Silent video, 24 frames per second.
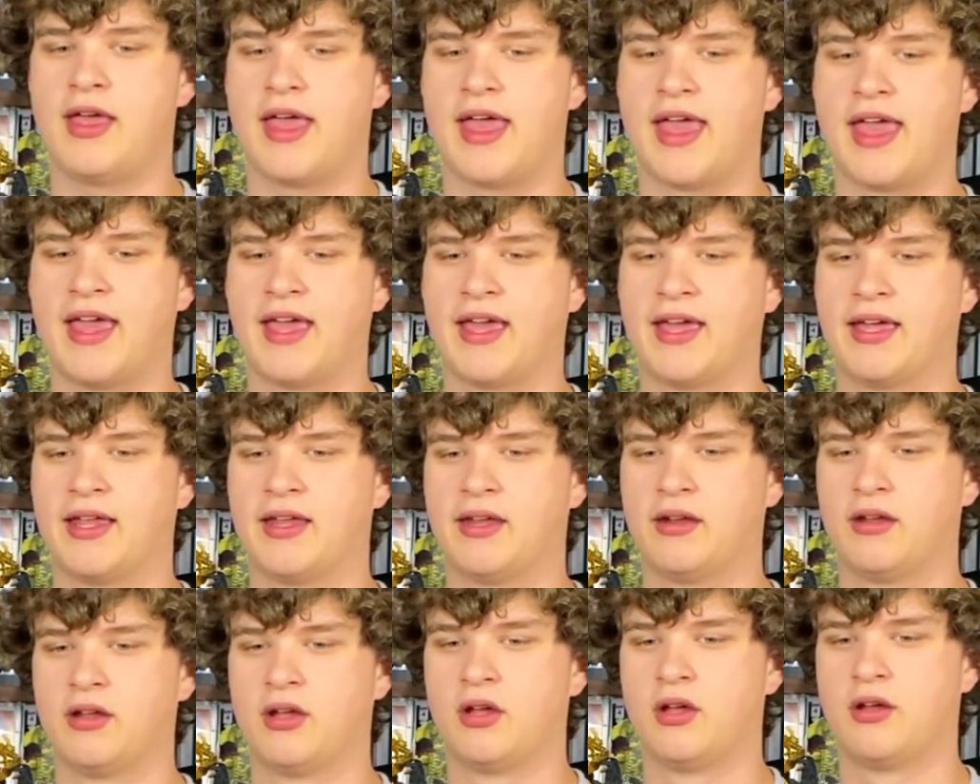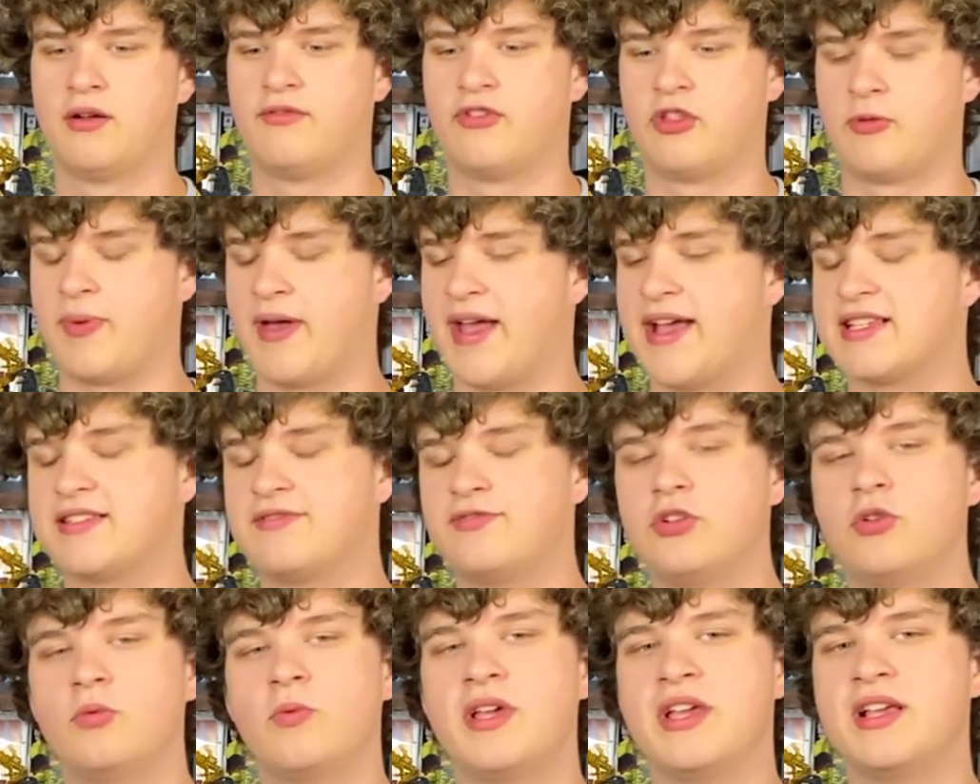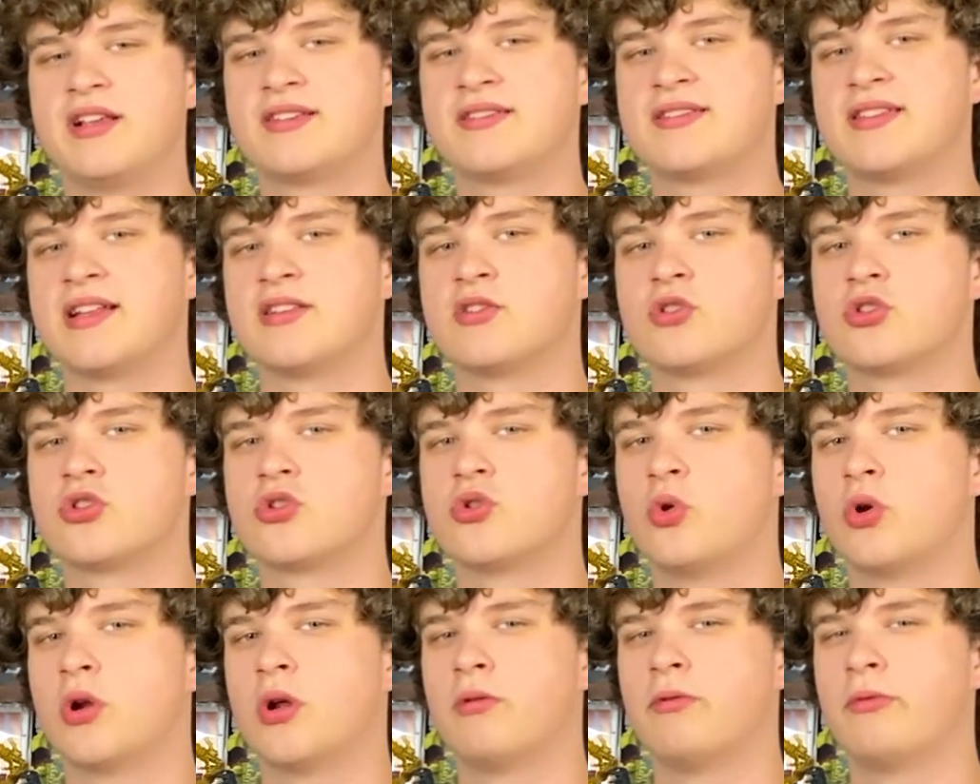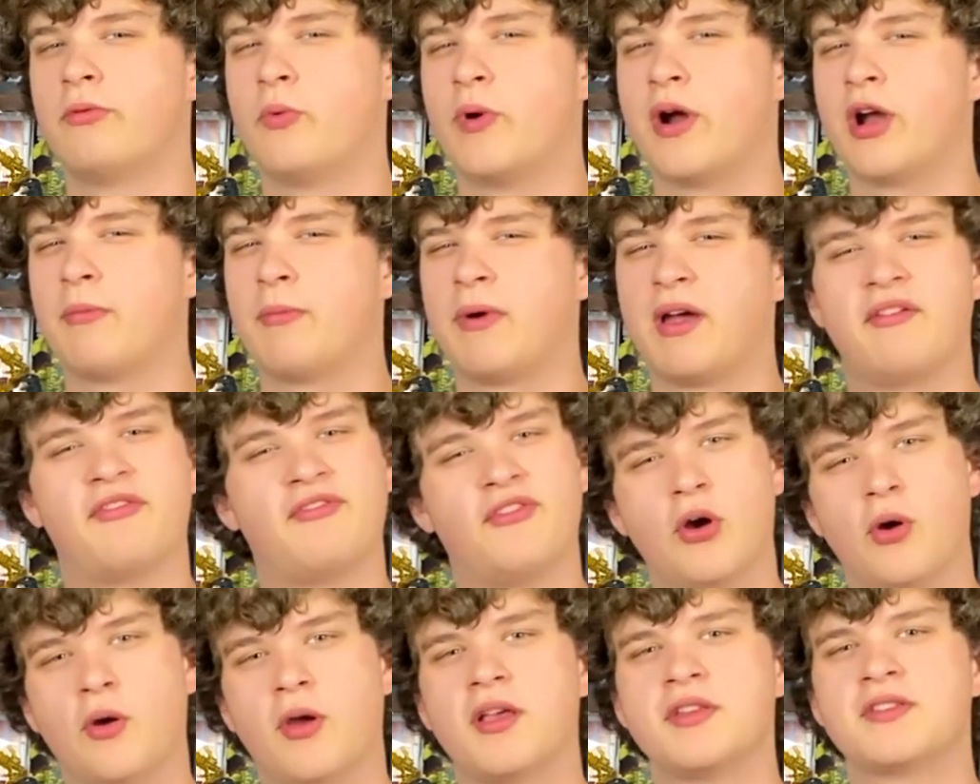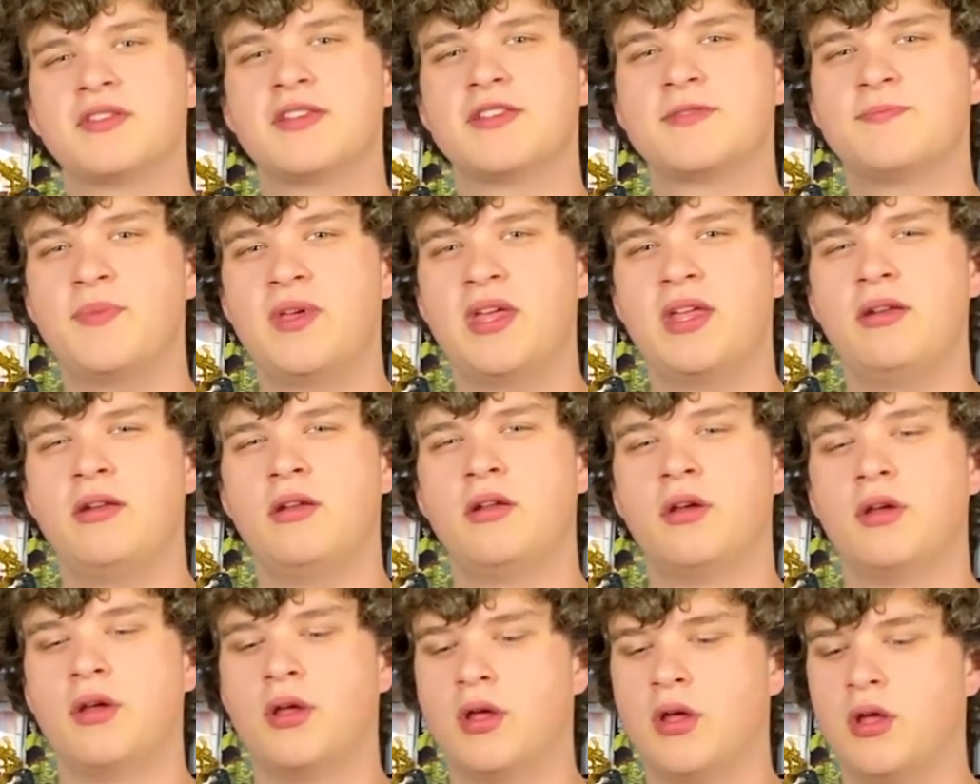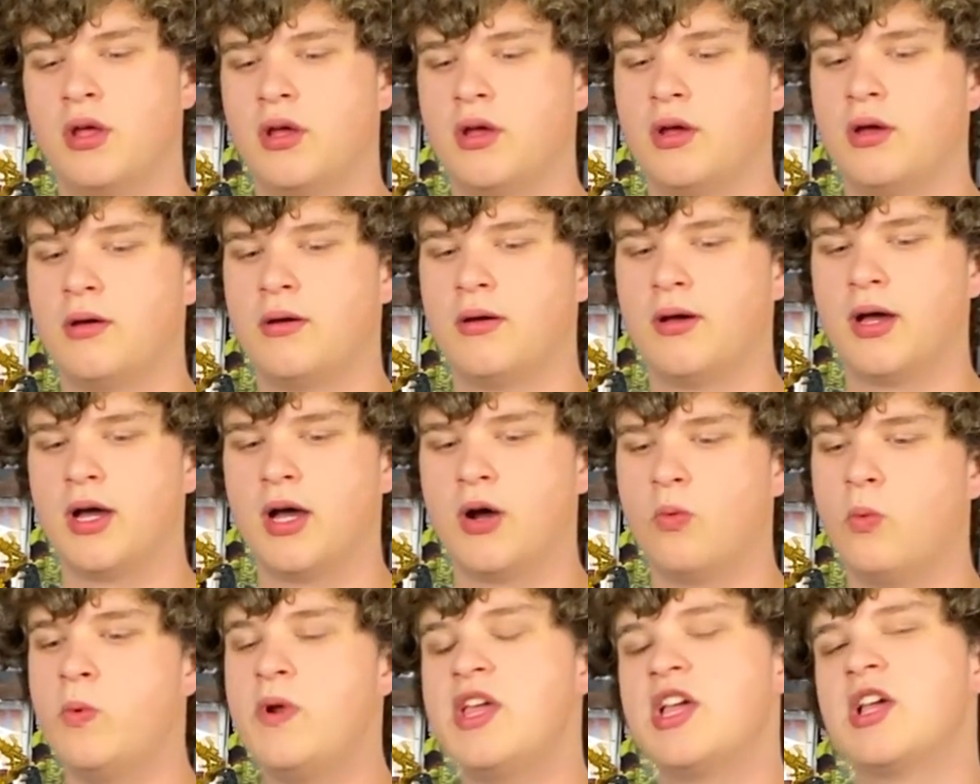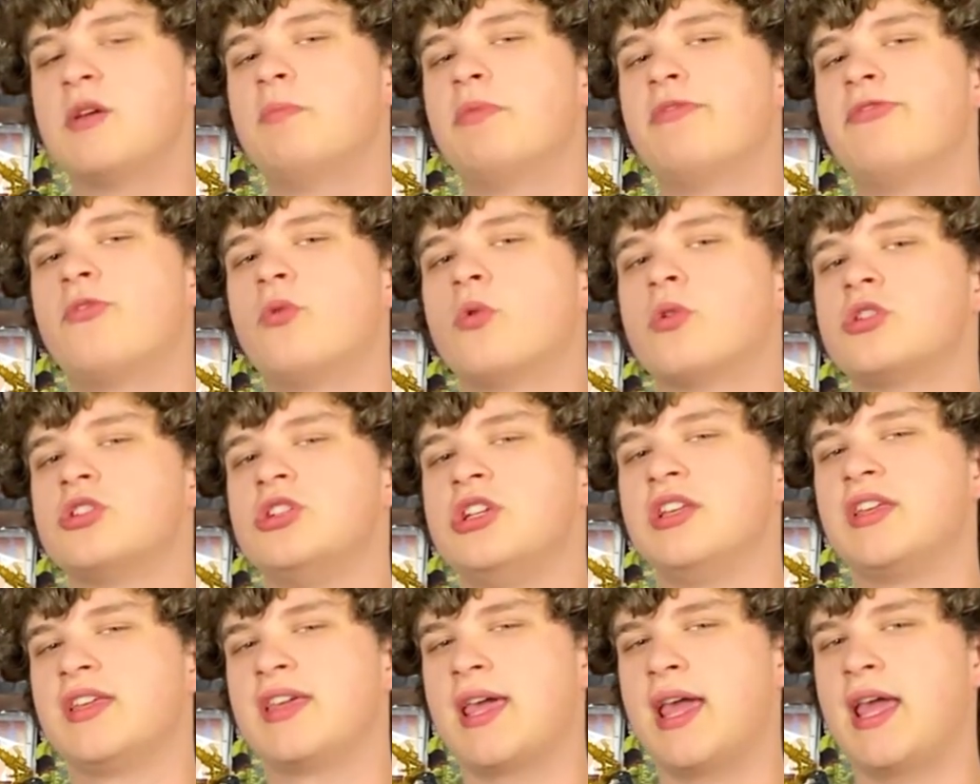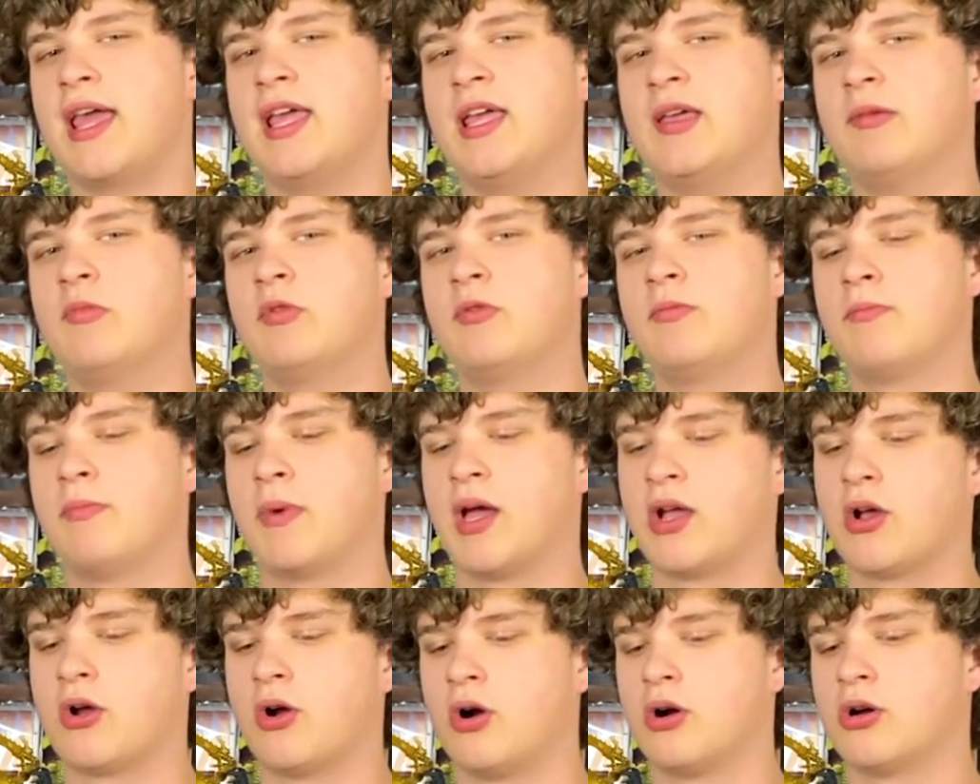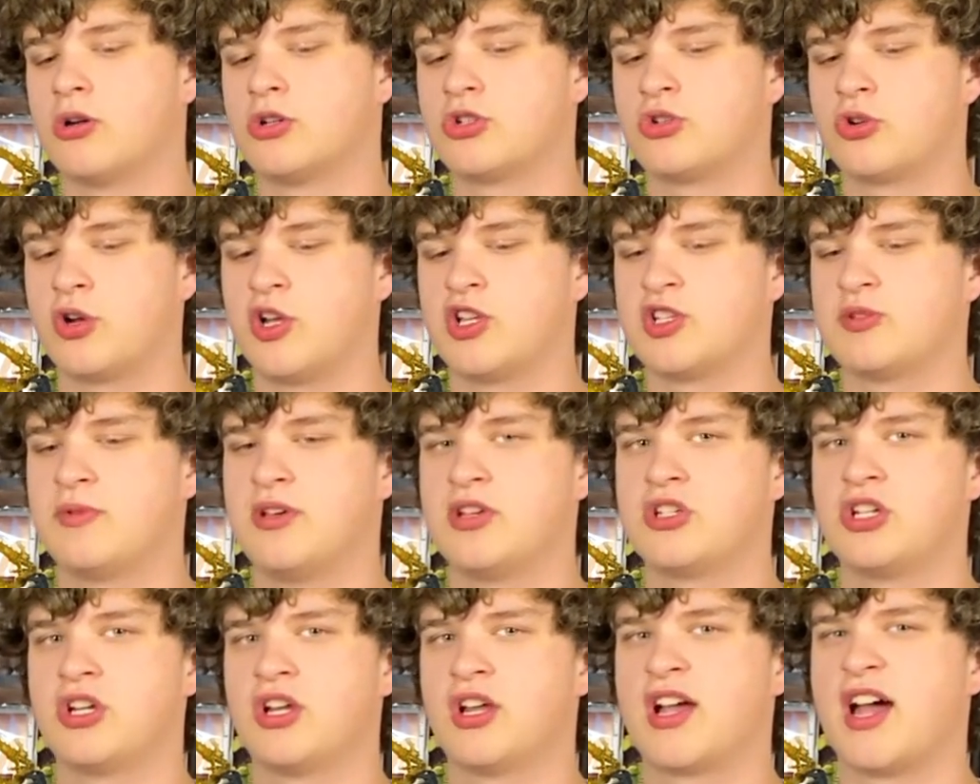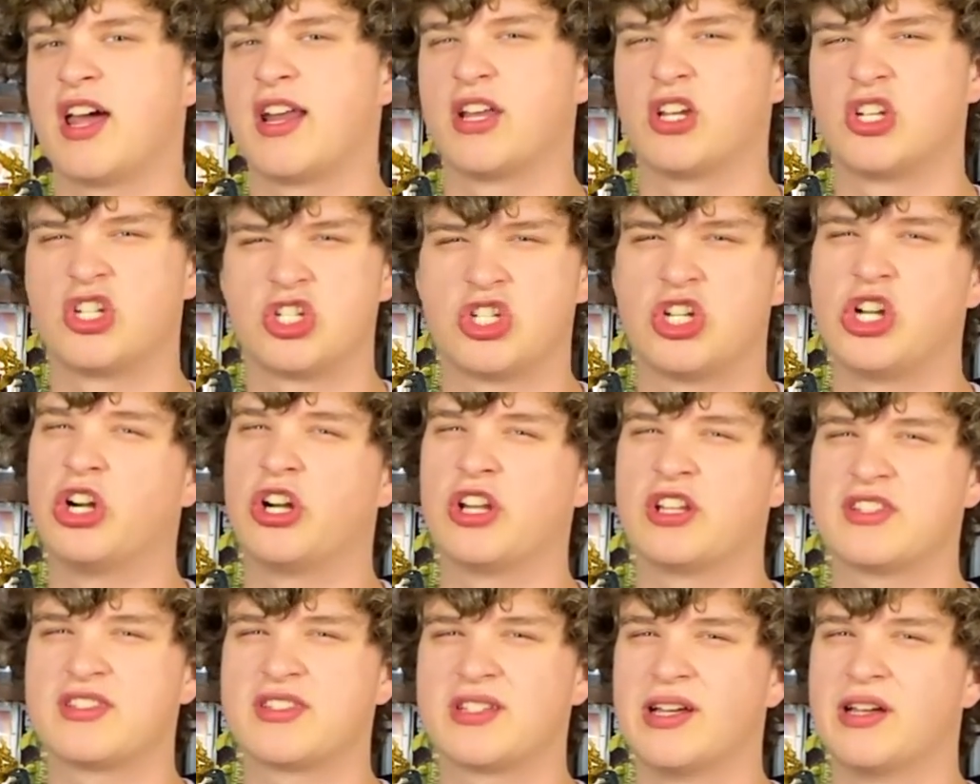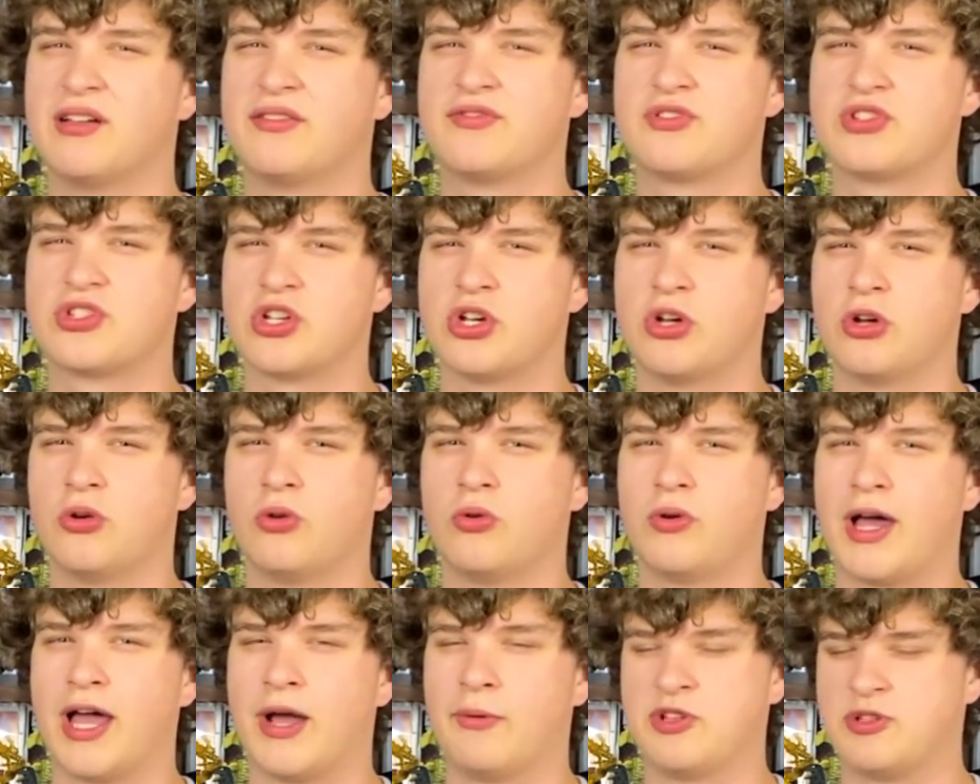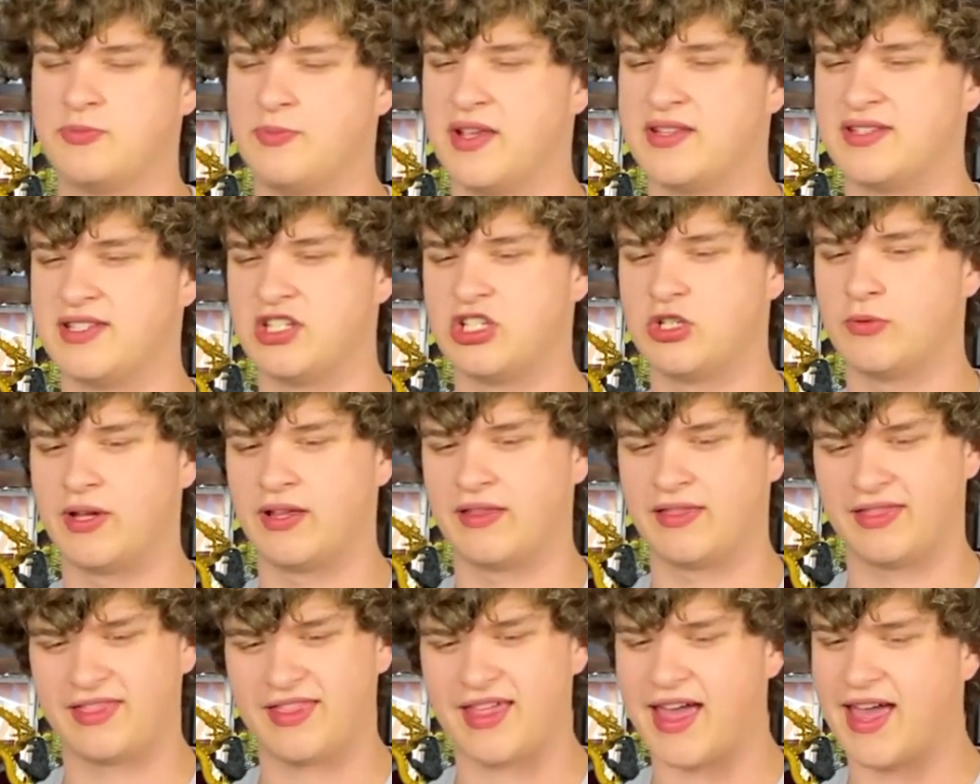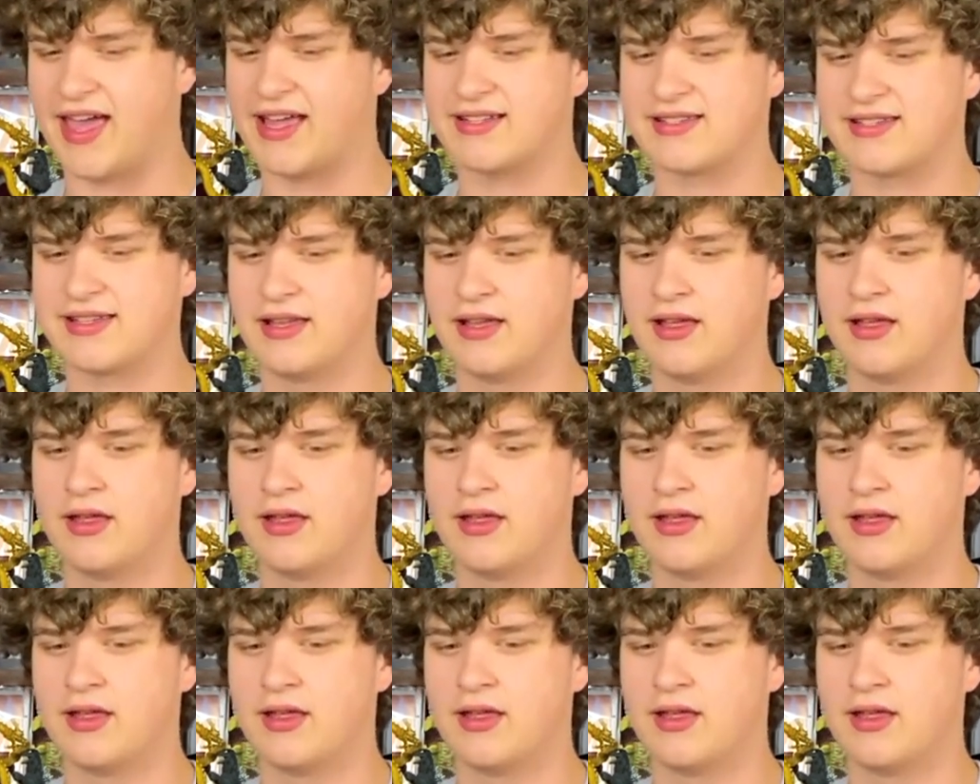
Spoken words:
and for the past few weeks, that's sort of where my focus has been. A week before she came, my car's transmission kind of shit on itself, so I was busy doing that,